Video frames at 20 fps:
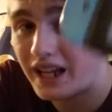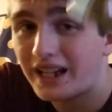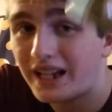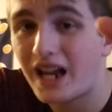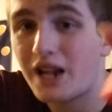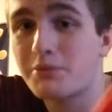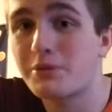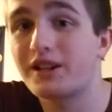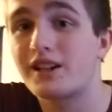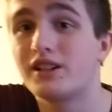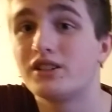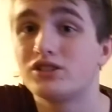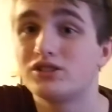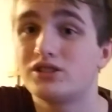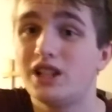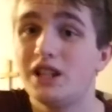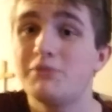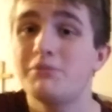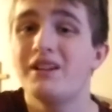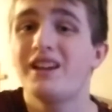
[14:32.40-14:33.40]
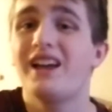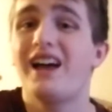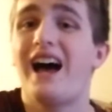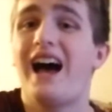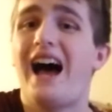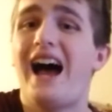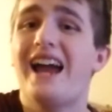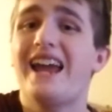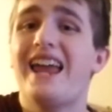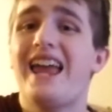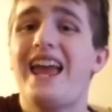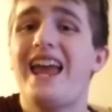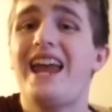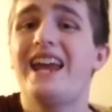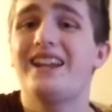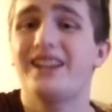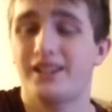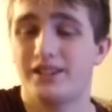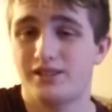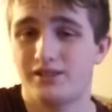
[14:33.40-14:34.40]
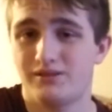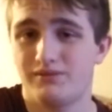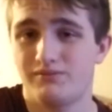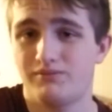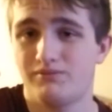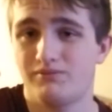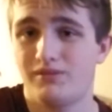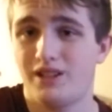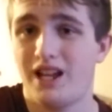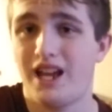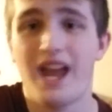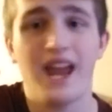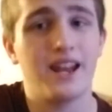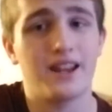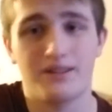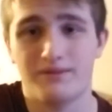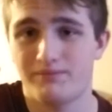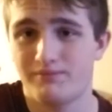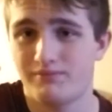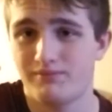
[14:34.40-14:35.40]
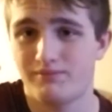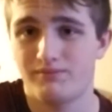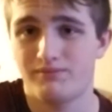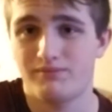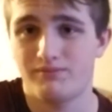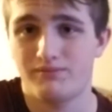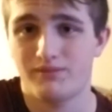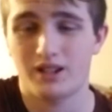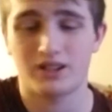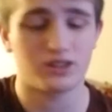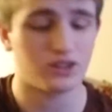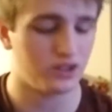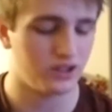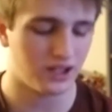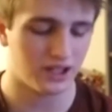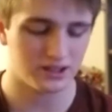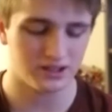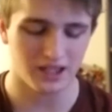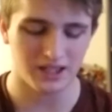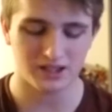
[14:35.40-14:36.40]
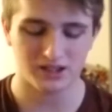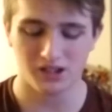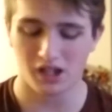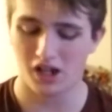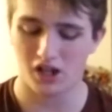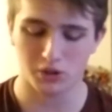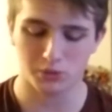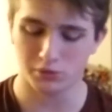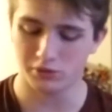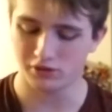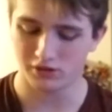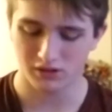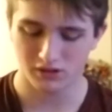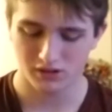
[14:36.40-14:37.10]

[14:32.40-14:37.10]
got it because it's cheap. I hate it. That's all you gotta say. It's terrible.